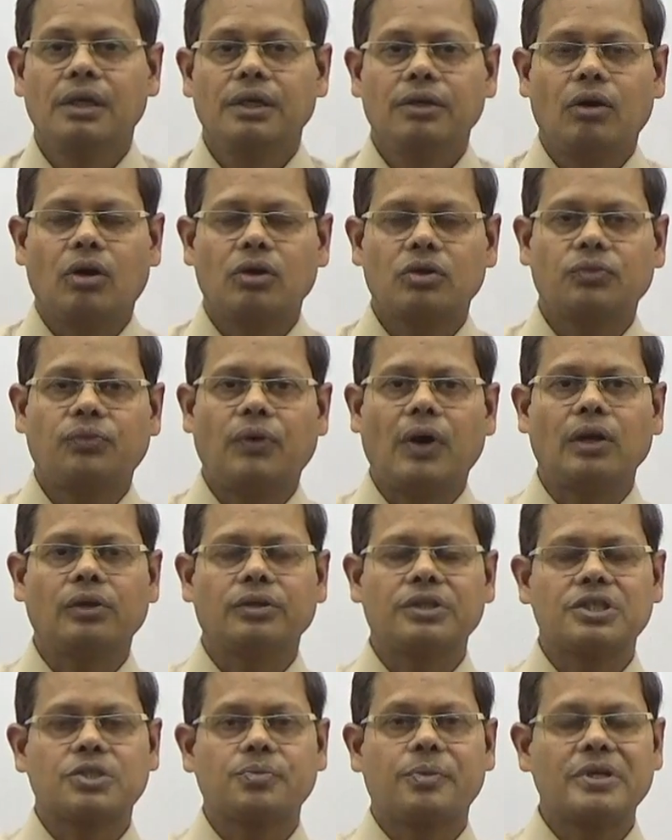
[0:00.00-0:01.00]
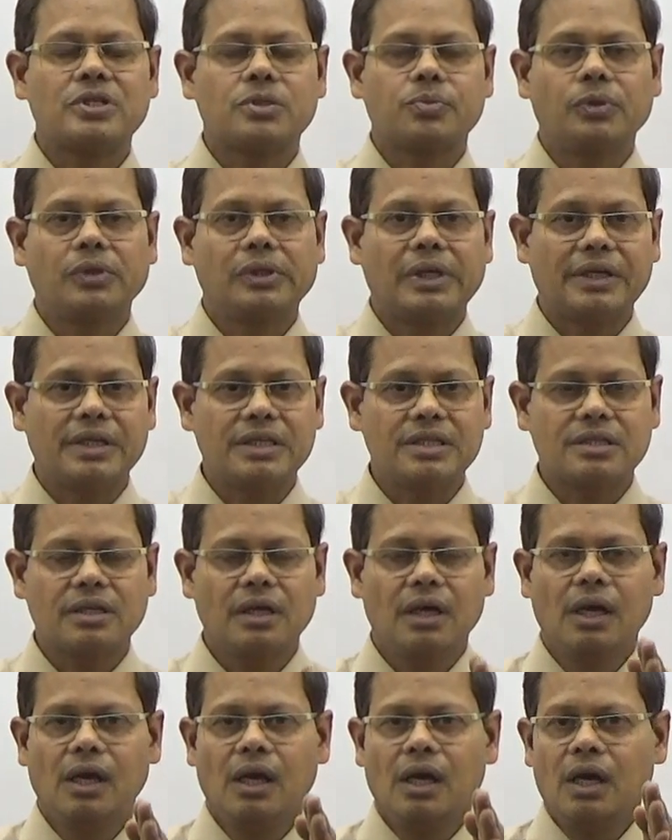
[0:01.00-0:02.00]
you have to follow this principle, that is,
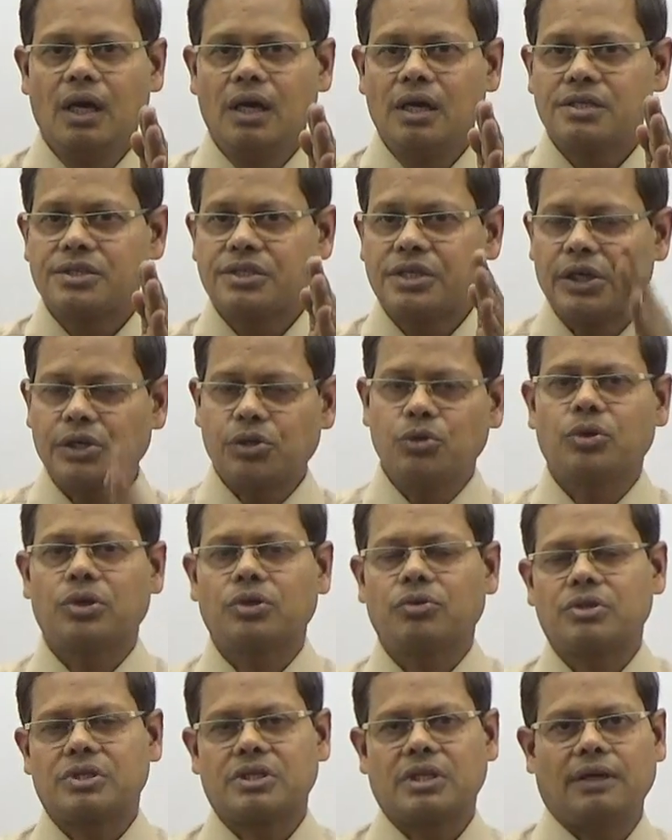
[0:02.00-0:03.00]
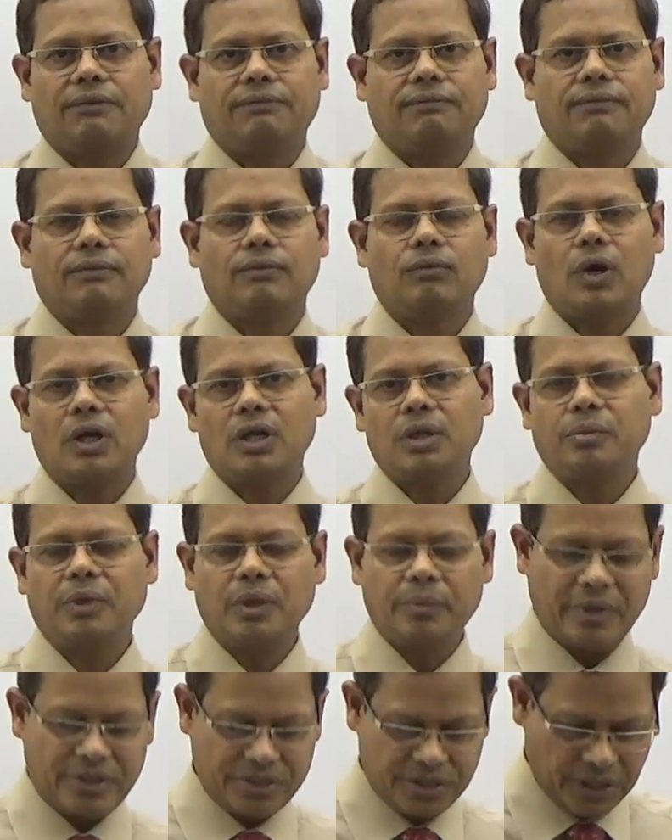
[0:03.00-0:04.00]
secure yourself. What do you
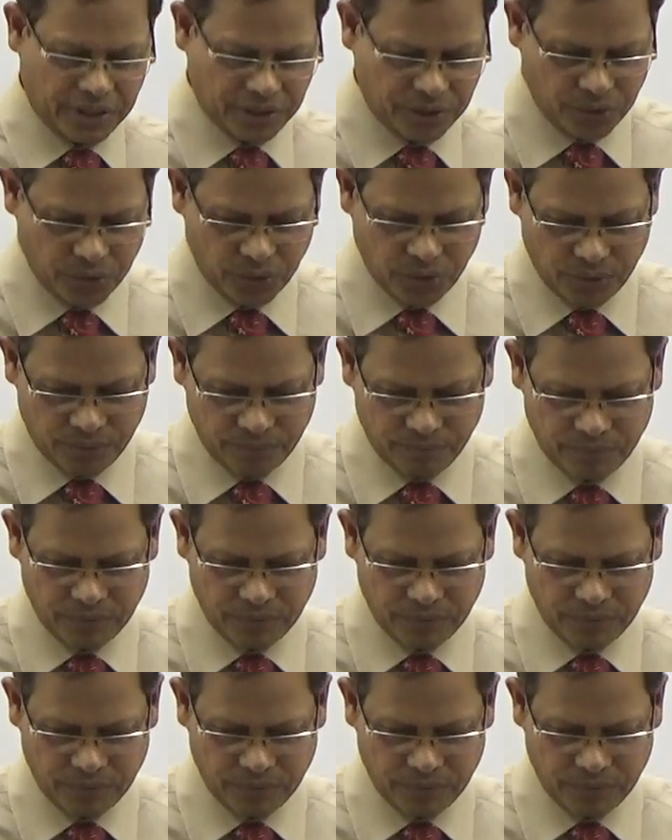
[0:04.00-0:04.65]
mean by secure?